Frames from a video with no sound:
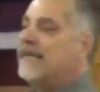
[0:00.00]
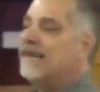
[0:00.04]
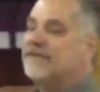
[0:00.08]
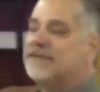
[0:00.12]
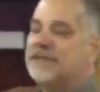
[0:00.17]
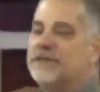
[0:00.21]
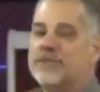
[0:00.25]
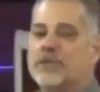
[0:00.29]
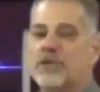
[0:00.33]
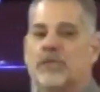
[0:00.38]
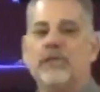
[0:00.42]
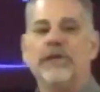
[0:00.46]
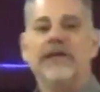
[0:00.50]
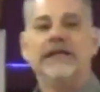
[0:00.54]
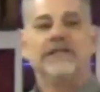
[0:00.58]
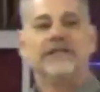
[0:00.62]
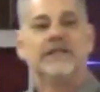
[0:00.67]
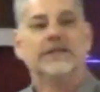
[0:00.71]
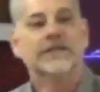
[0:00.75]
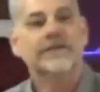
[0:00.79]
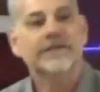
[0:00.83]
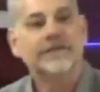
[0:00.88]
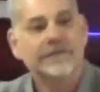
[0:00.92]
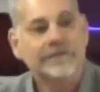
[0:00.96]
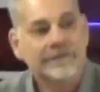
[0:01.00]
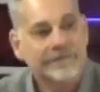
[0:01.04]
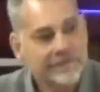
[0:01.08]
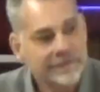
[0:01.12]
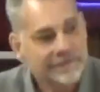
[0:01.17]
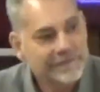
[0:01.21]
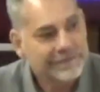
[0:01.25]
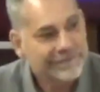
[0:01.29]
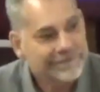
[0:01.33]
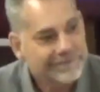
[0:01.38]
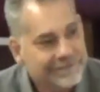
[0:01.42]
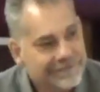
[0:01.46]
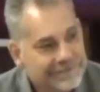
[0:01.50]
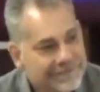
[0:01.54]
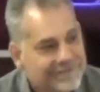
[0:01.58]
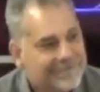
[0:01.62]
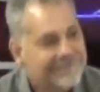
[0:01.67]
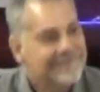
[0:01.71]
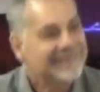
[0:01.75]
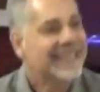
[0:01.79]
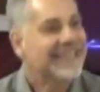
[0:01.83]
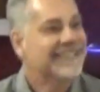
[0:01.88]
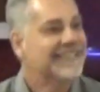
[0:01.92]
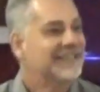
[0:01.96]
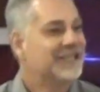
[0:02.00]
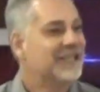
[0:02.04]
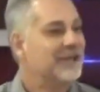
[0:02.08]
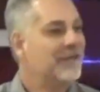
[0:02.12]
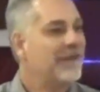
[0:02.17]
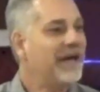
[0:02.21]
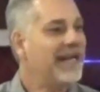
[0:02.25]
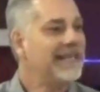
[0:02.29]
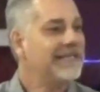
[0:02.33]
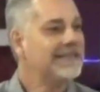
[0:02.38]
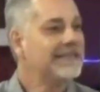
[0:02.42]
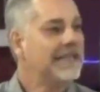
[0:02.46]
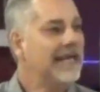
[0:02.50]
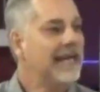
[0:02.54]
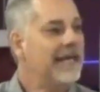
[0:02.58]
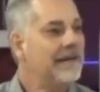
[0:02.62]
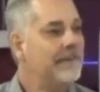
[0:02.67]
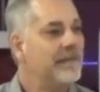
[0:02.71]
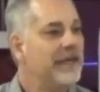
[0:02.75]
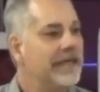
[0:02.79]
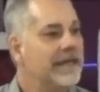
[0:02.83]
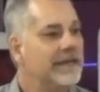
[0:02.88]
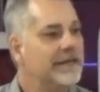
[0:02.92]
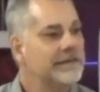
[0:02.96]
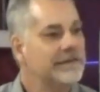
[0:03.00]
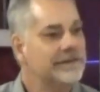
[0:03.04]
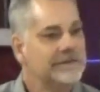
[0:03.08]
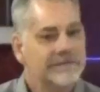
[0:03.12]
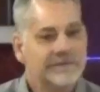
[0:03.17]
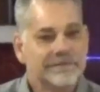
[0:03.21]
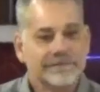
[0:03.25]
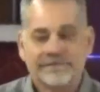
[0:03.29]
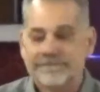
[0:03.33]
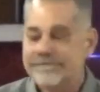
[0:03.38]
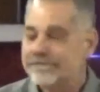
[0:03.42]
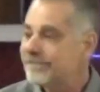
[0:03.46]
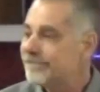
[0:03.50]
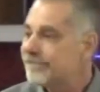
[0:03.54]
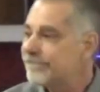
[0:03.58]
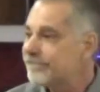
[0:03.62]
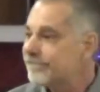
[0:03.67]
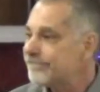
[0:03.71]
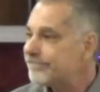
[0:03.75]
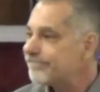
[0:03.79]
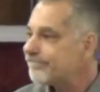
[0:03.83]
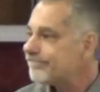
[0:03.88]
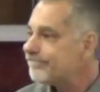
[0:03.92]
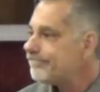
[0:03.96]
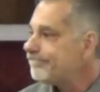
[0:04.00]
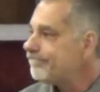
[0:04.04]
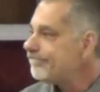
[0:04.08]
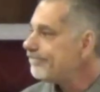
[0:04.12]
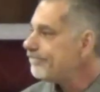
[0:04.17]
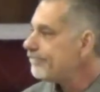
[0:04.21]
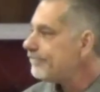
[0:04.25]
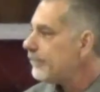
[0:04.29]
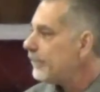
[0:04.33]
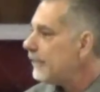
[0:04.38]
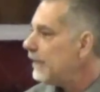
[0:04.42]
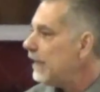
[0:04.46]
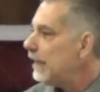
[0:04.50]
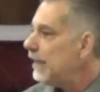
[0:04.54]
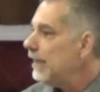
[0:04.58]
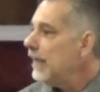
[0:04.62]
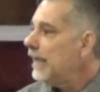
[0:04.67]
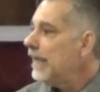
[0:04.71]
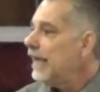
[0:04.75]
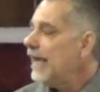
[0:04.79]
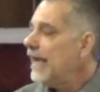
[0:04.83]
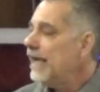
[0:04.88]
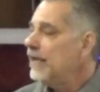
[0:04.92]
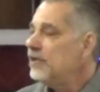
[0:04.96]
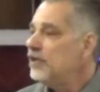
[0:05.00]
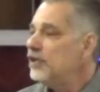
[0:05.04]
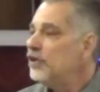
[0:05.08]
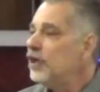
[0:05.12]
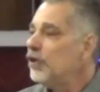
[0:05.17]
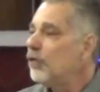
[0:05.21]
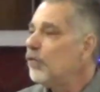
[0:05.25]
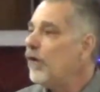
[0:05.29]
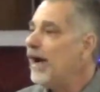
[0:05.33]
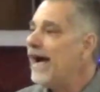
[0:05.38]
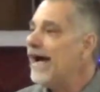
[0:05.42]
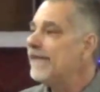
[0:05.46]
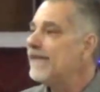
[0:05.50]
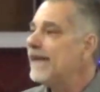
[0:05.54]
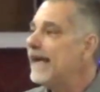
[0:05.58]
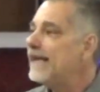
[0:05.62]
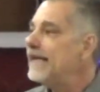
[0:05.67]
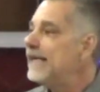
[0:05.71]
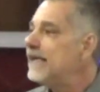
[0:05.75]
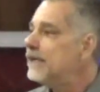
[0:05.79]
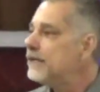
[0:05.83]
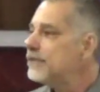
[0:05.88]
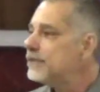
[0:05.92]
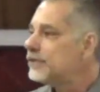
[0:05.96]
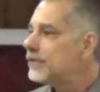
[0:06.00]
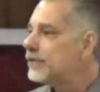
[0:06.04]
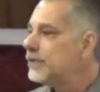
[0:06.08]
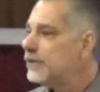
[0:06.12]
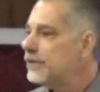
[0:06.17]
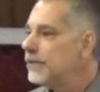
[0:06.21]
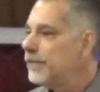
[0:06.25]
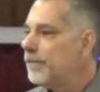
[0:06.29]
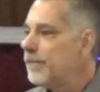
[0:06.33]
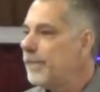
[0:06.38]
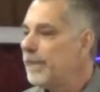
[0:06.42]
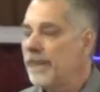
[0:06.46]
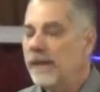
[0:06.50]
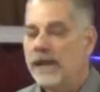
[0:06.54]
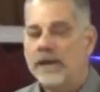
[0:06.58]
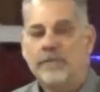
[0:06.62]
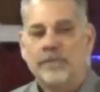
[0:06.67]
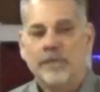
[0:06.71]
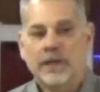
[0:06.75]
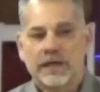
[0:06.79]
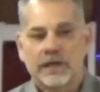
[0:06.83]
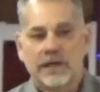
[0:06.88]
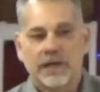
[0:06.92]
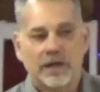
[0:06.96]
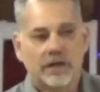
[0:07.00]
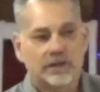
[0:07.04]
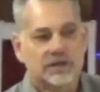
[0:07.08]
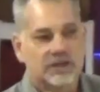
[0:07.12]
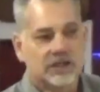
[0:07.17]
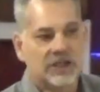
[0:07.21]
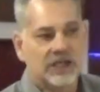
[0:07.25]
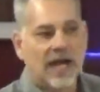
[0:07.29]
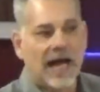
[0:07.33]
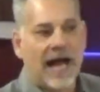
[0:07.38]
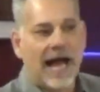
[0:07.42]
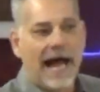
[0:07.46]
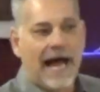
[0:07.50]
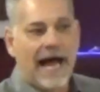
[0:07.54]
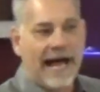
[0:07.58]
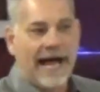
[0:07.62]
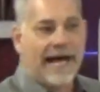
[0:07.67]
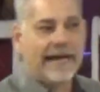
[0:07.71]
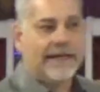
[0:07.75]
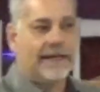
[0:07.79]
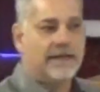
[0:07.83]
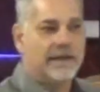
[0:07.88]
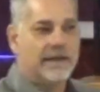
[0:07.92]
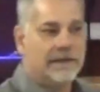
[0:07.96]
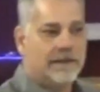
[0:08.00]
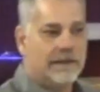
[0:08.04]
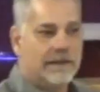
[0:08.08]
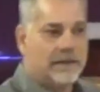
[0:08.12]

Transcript: gives him permission. Can somebody say amen? Amen. And you know why that is? Because God